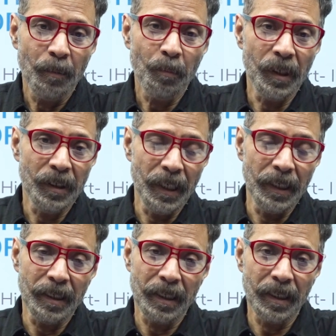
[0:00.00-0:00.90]

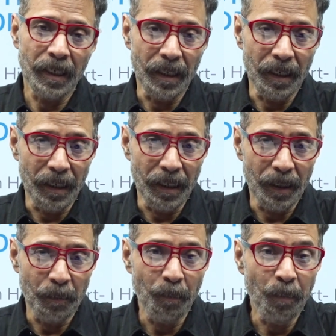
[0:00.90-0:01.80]
presents a
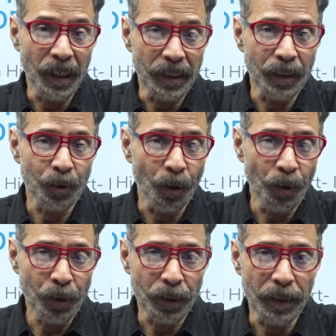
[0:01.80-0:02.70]
pleasant
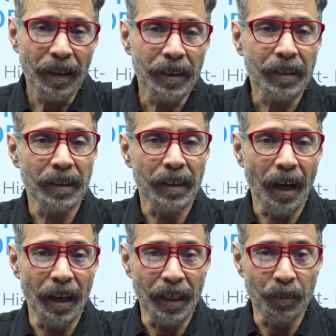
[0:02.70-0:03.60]
solution. This is
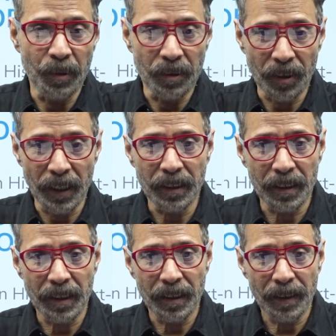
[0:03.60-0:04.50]
highly
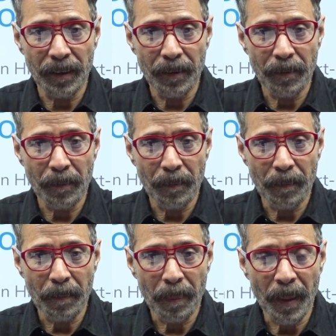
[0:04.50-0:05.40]
precise,
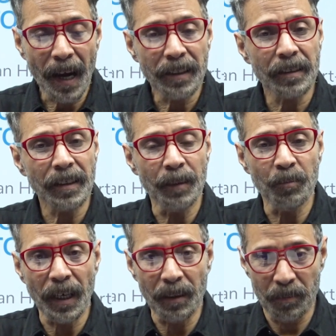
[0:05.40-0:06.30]
at the same
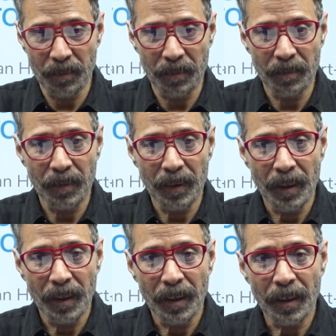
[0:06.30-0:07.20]
time
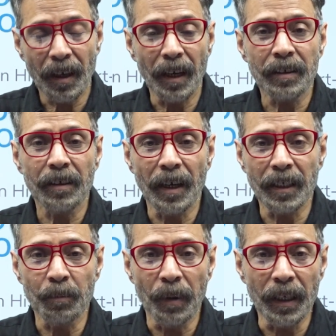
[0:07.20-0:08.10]

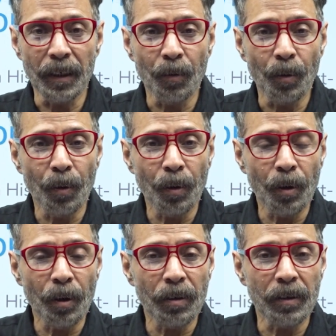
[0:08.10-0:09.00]
characterized by
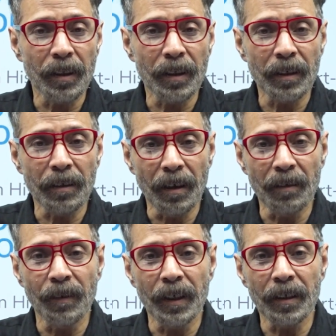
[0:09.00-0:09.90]
all the
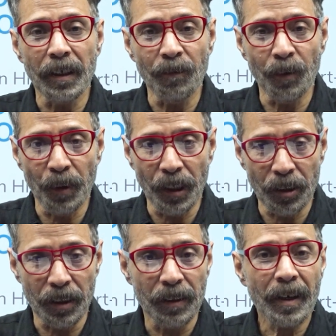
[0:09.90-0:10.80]
relevant
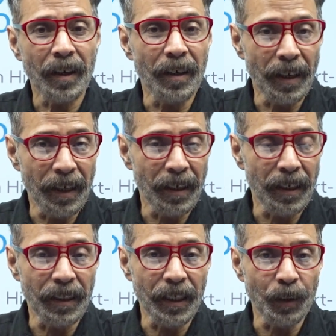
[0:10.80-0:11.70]
information contained
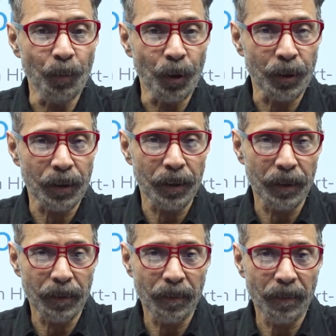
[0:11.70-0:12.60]
in these
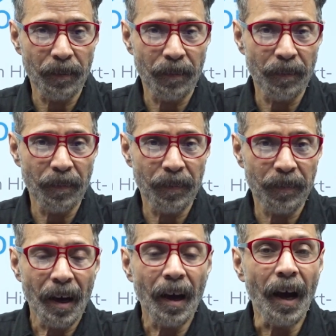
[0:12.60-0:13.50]
books.
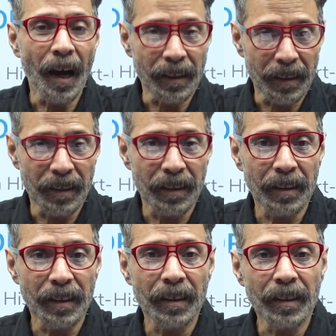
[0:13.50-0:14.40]
And
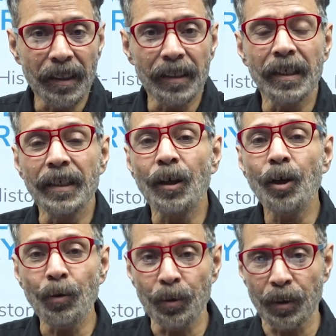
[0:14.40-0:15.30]
this
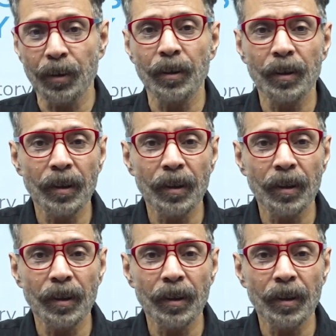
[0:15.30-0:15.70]
includes